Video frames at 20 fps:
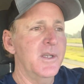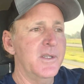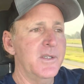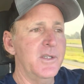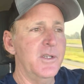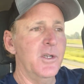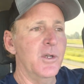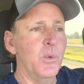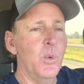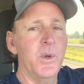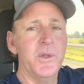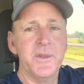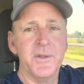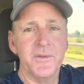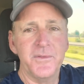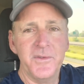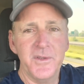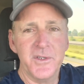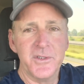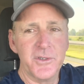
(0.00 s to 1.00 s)
you know, what the
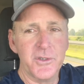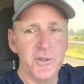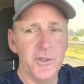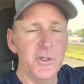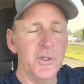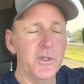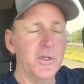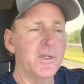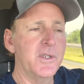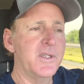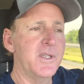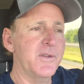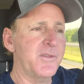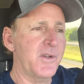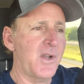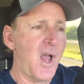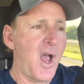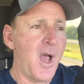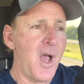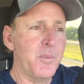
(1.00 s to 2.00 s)
fish are doing,
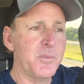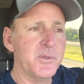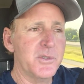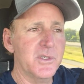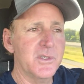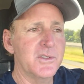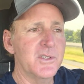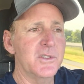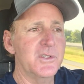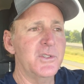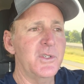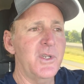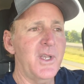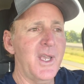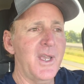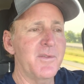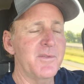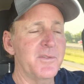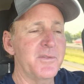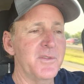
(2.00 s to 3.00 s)
different options that you
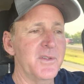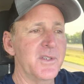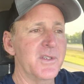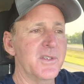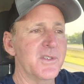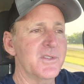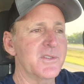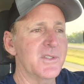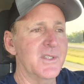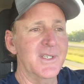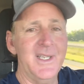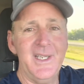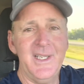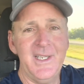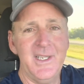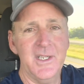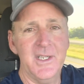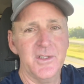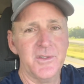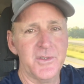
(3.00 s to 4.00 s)
have to fish than
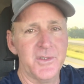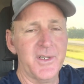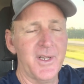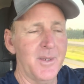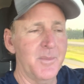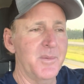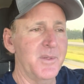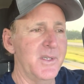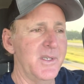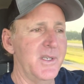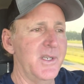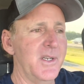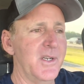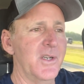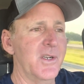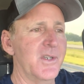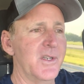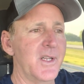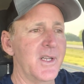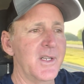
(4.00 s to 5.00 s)
any other time of the
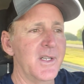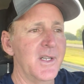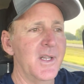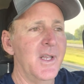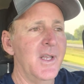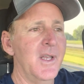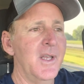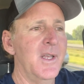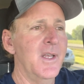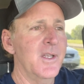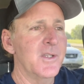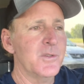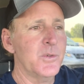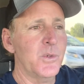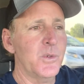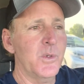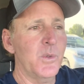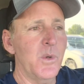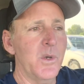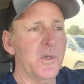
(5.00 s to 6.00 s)
year. And I
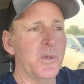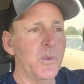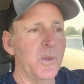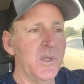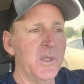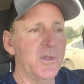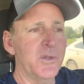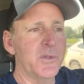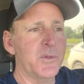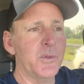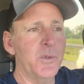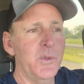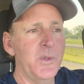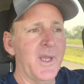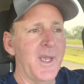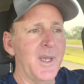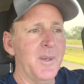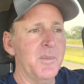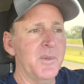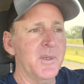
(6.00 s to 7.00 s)
sort of want to run through
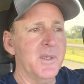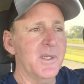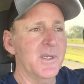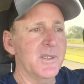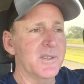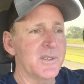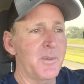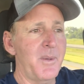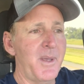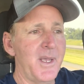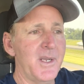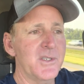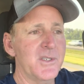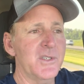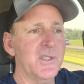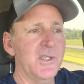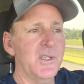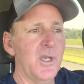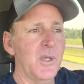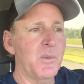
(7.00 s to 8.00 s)
that because I'm
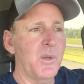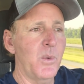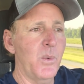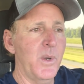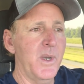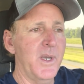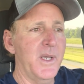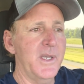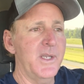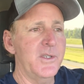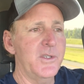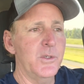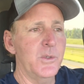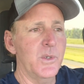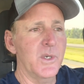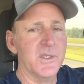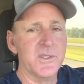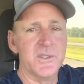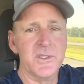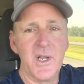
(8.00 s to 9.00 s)
actually on my way
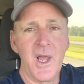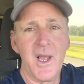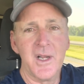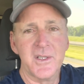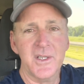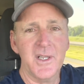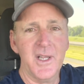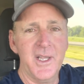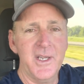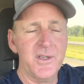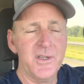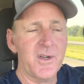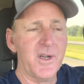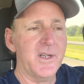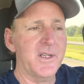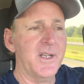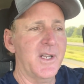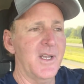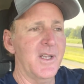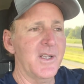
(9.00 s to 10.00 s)
to Stockton Lake
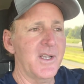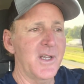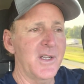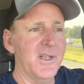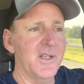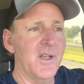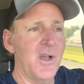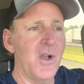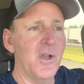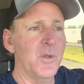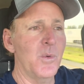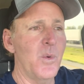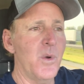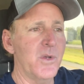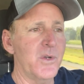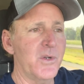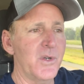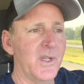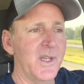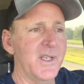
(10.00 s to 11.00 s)
right now. I got an on the
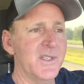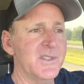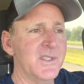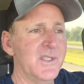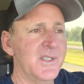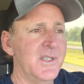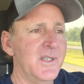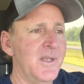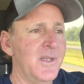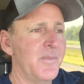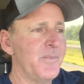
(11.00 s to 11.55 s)
water lesson.